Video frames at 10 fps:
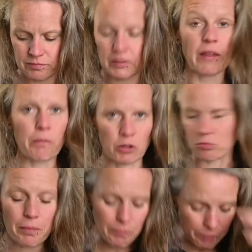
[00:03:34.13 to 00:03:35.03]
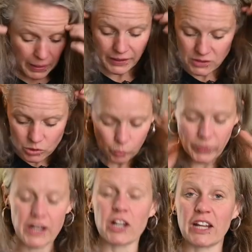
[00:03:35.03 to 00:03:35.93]
Cut the bottom off, but
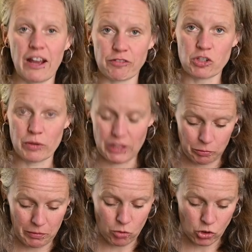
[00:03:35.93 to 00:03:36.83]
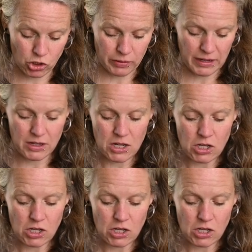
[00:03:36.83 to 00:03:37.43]
we are going to have to do a little bit more to it.